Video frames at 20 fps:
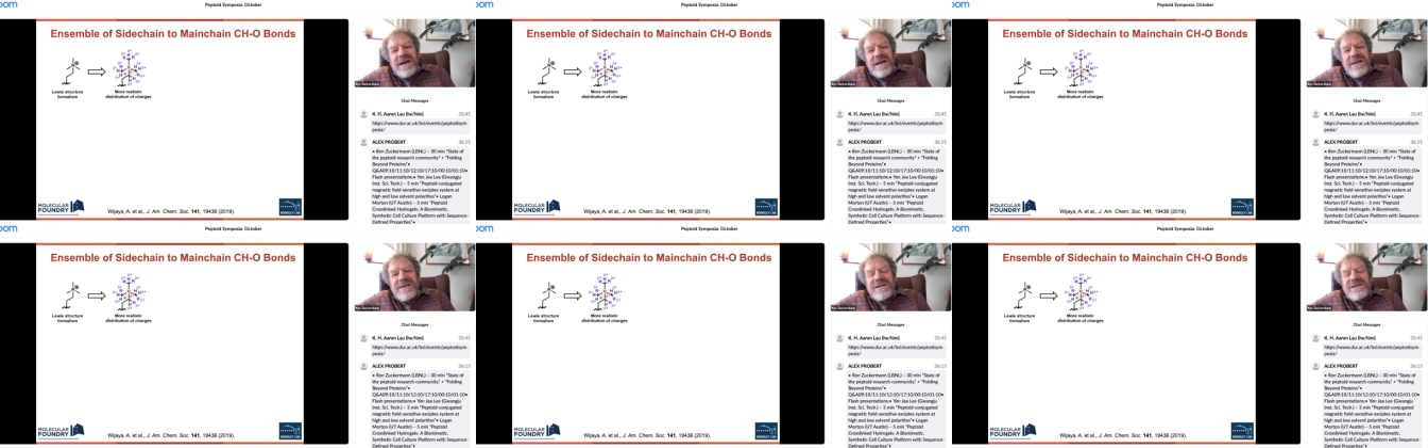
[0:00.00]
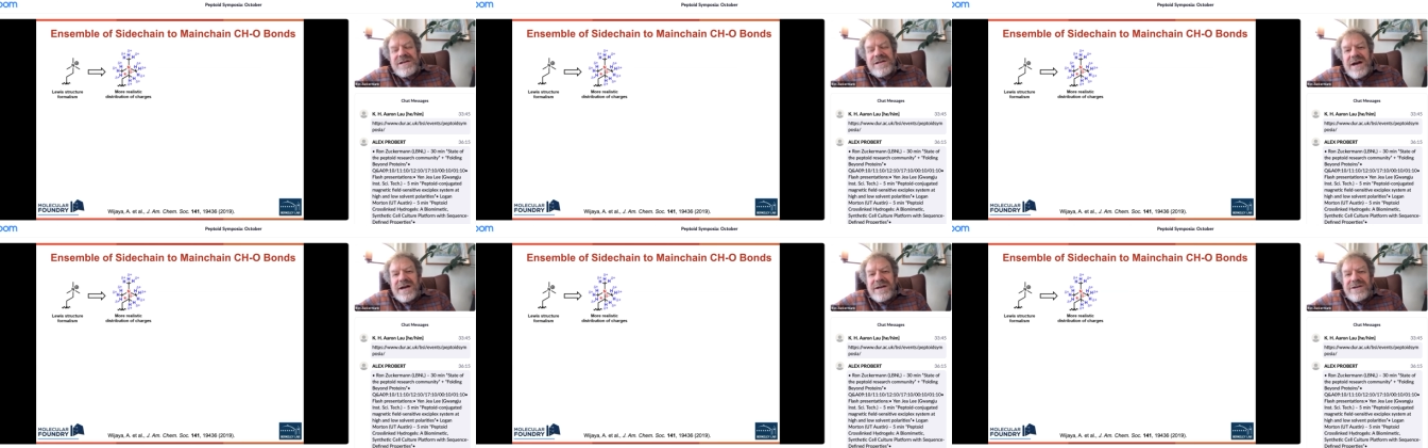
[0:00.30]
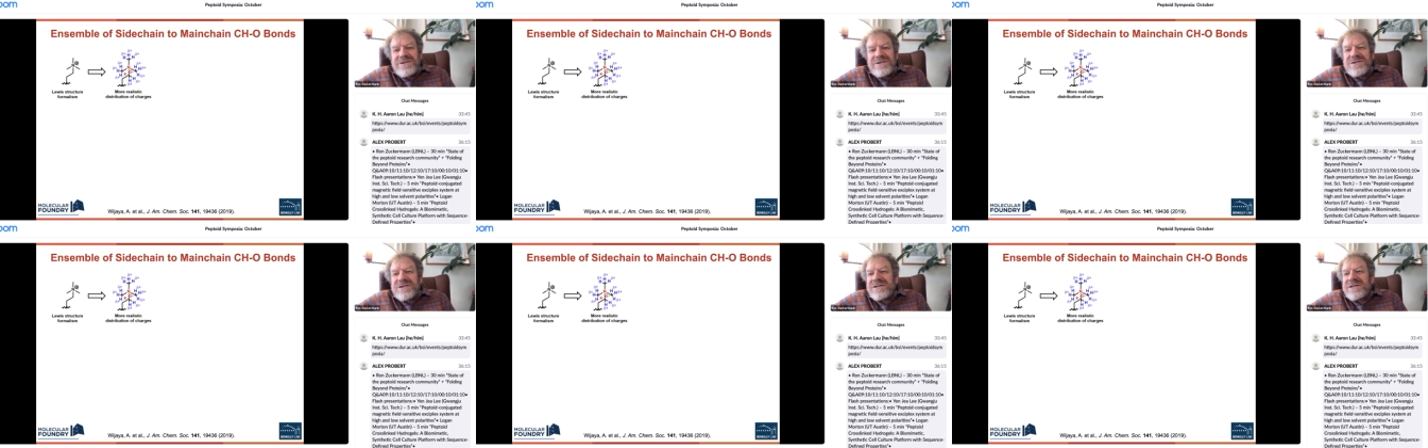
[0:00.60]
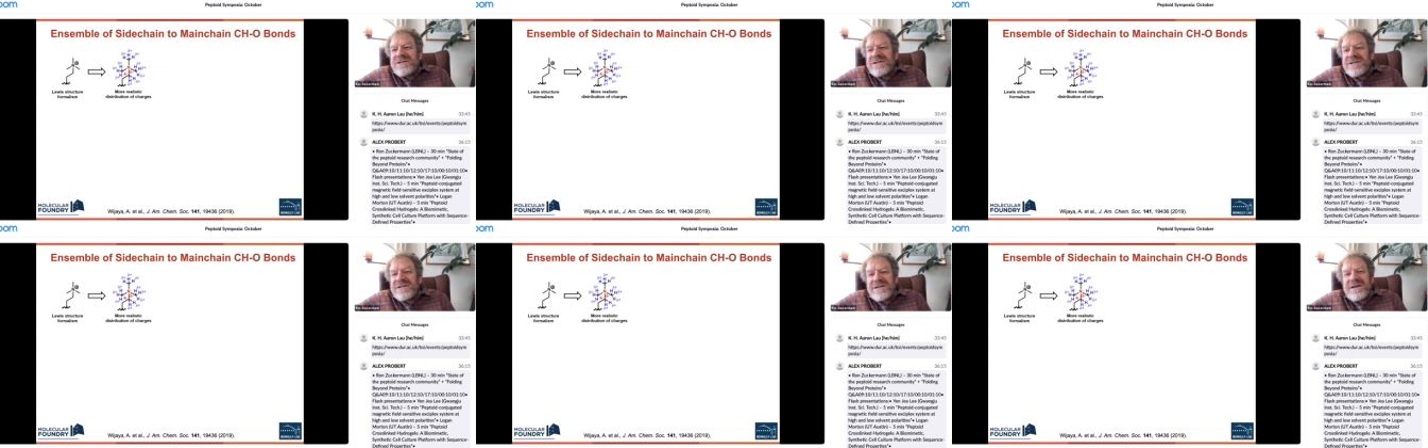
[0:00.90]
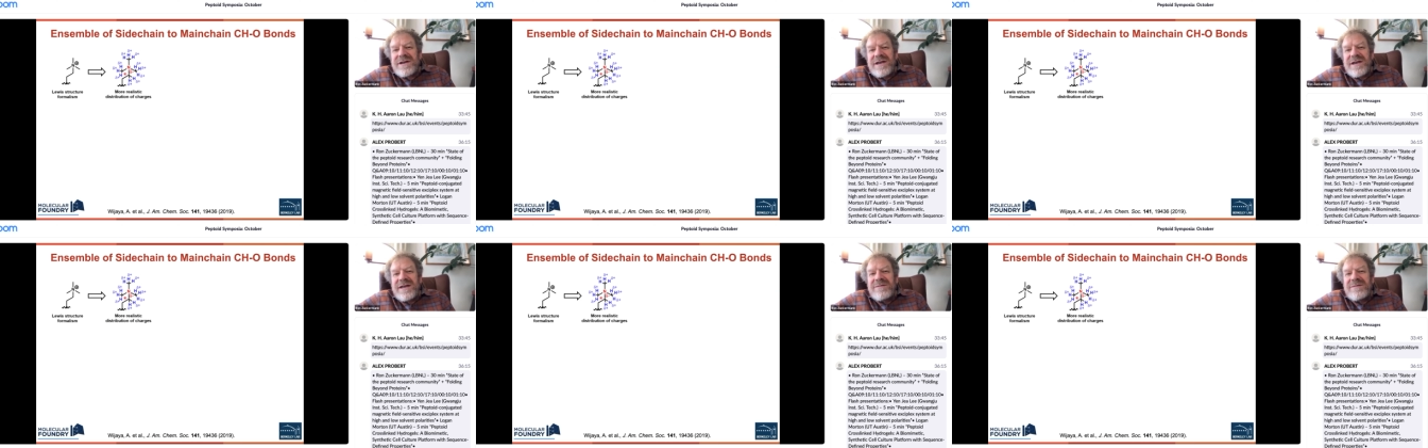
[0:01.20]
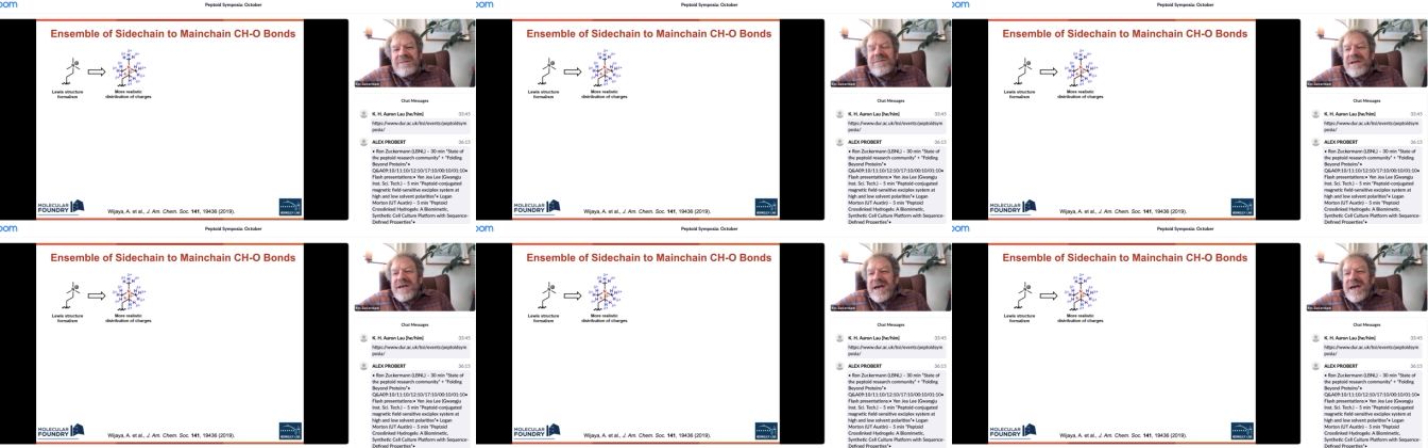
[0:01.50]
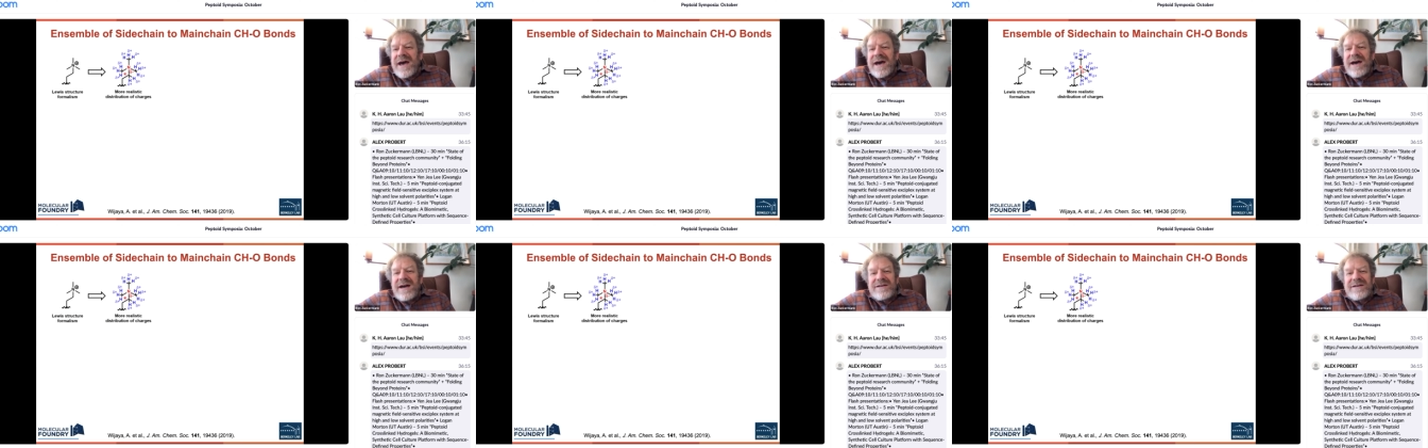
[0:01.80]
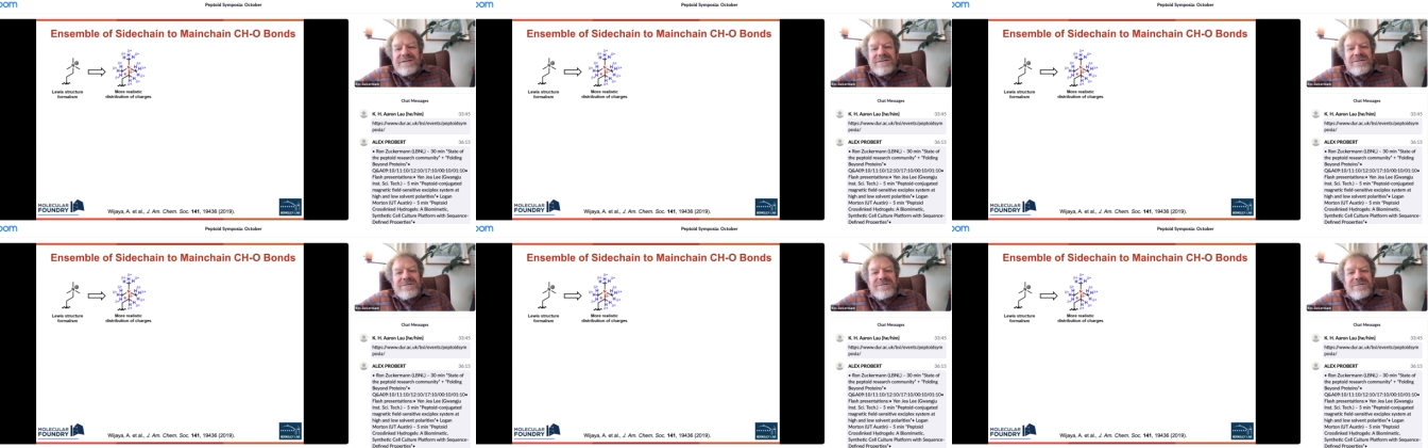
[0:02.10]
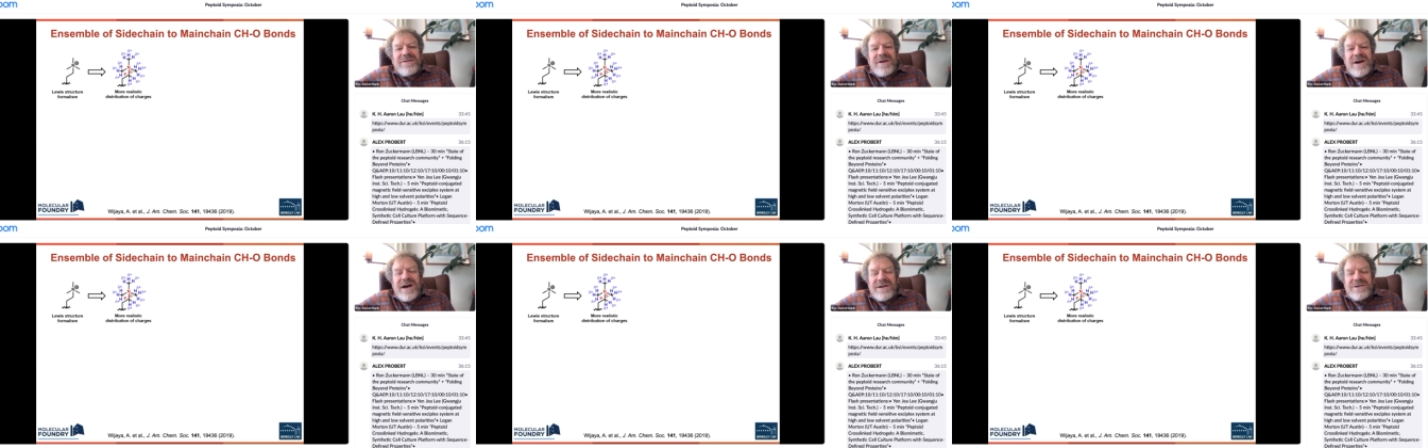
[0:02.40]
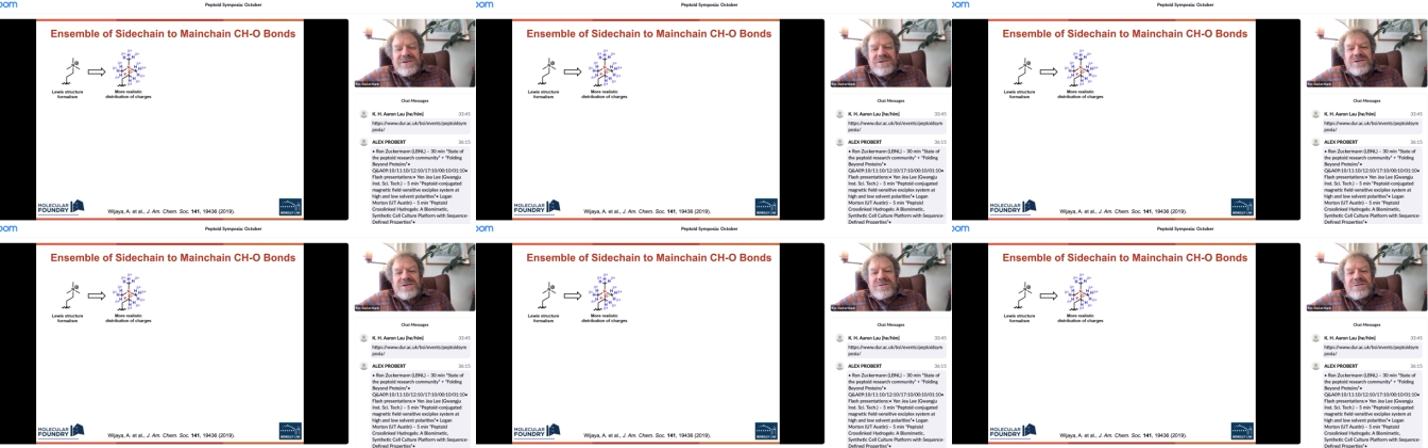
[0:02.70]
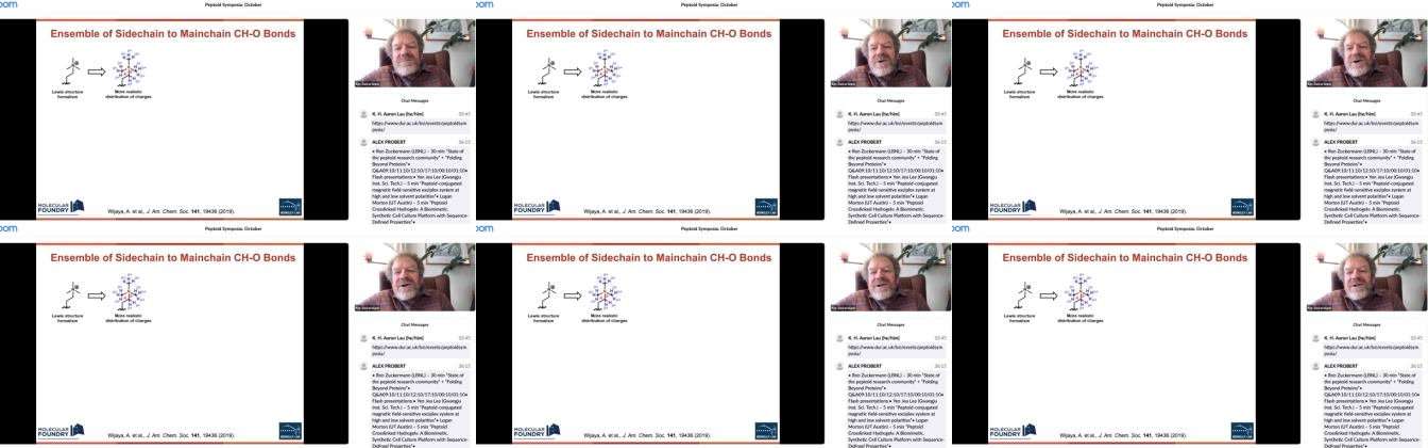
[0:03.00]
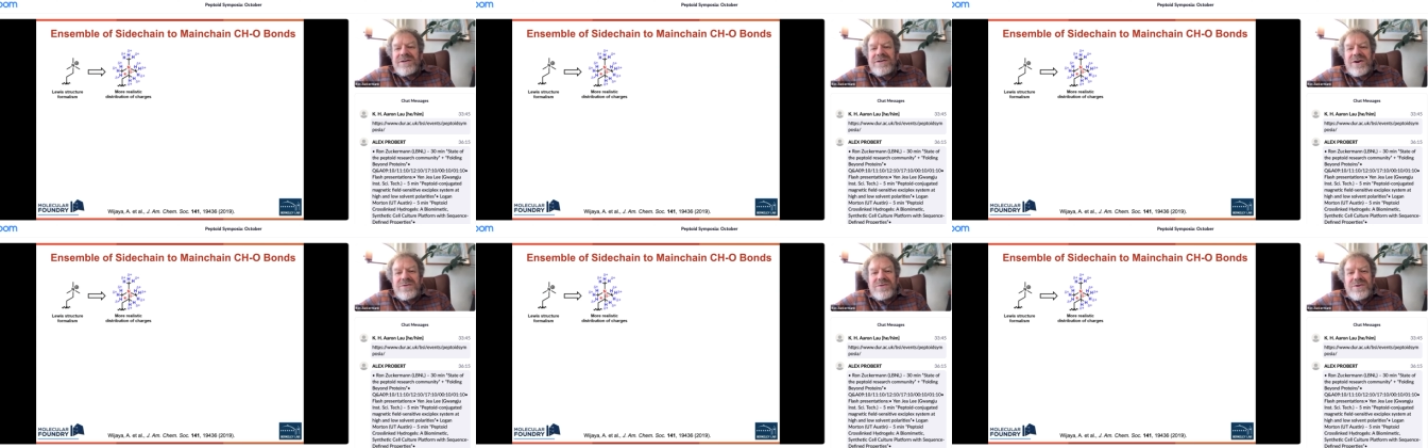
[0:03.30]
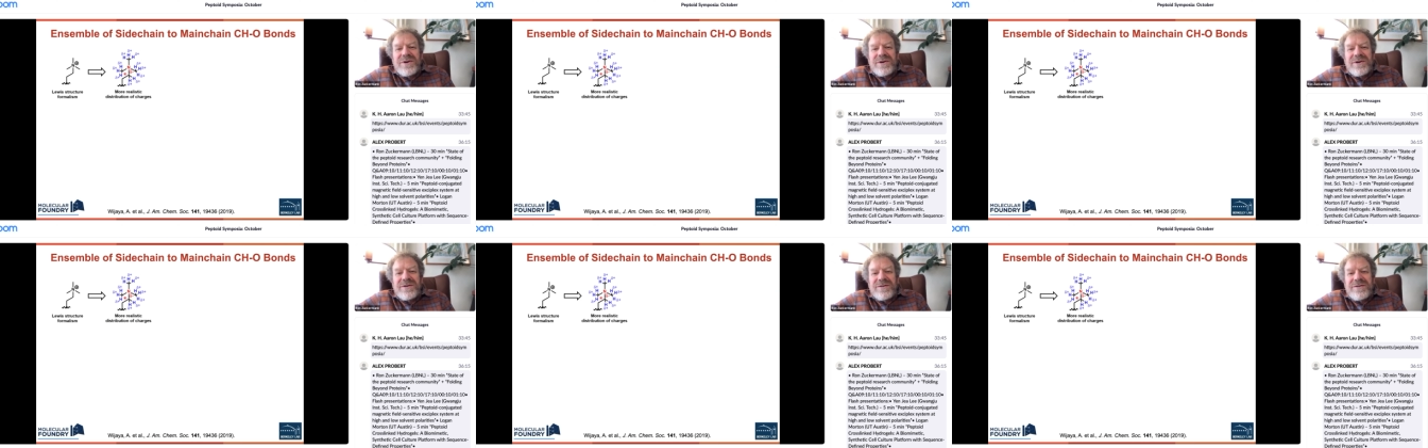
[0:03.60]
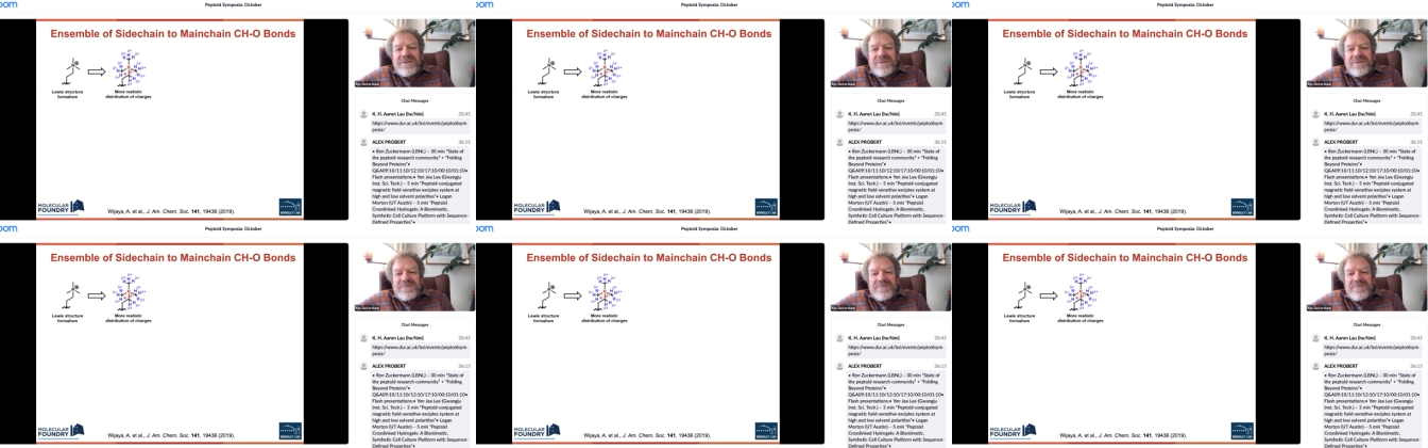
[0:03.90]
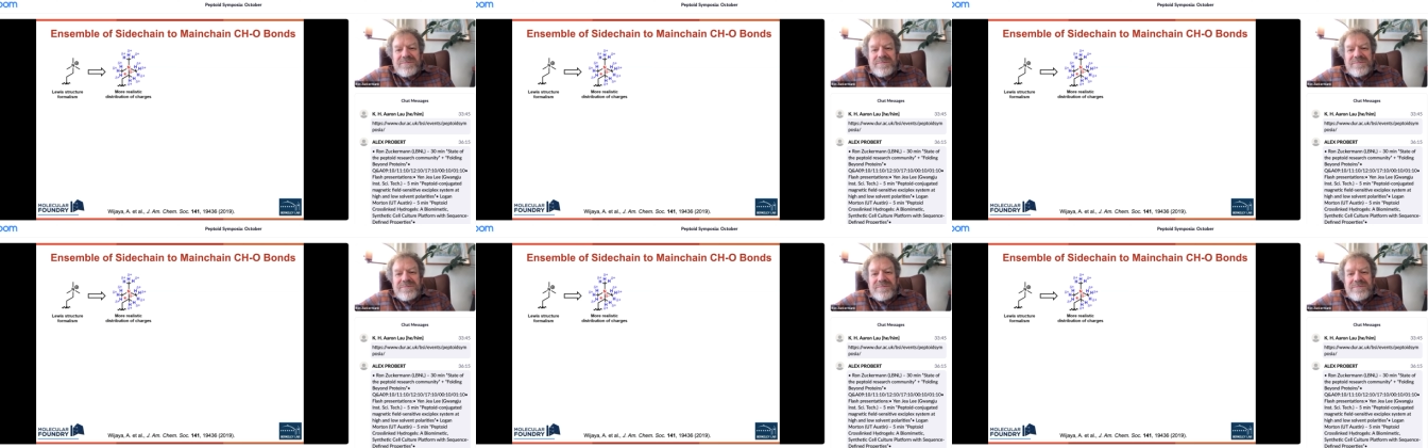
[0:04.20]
and these hydrogens can be active hydrogen bond donors.